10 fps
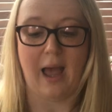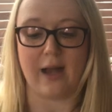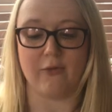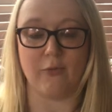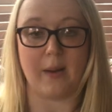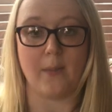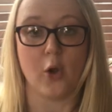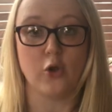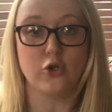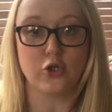and if we
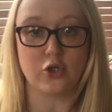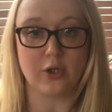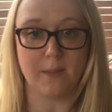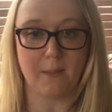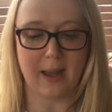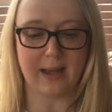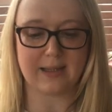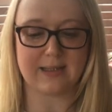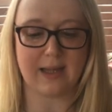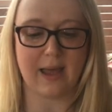push them
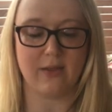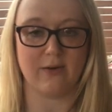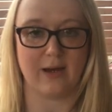back together